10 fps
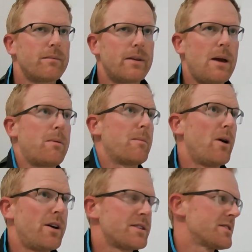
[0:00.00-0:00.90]
Keep in
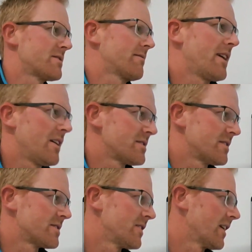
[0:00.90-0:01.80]
mind, this is cows
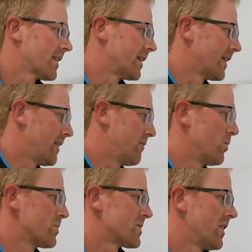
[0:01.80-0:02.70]
that are cycling and have
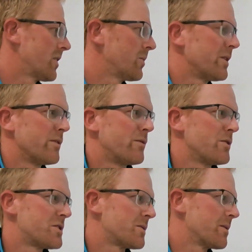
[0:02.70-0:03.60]
all cycled in the
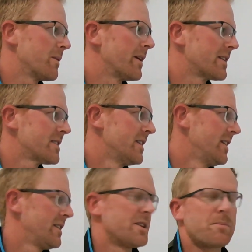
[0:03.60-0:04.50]
first 3 weeks.
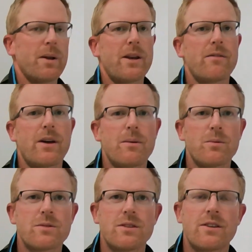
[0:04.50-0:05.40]
There's plenty of
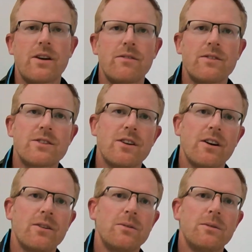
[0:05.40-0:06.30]
animals that don't even
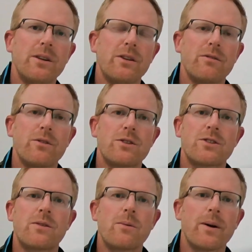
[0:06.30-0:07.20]
cycle in the
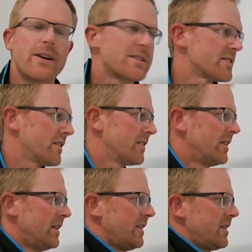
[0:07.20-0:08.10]
first 3 weeks. So
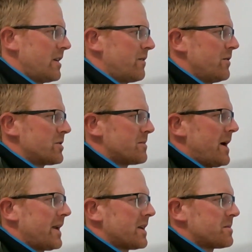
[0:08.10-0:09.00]
their first
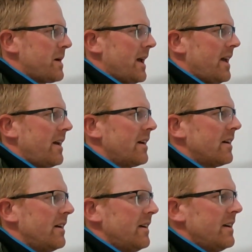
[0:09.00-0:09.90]
mating is back
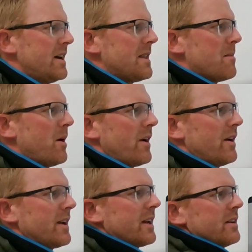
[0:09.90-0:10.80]
here, and they might
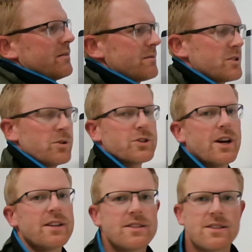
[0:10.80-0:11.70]
only get 2
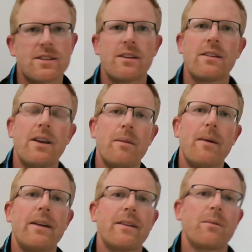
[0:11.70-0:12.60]
chances at
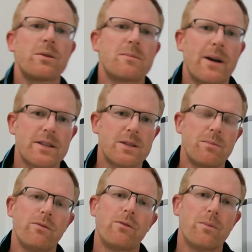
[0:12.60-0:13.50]
mating, which makes their
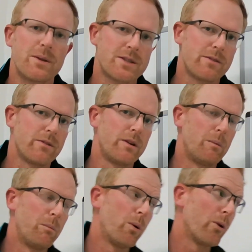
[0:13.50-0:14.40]
performance even
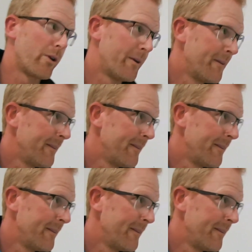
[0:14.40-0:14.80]
poorer.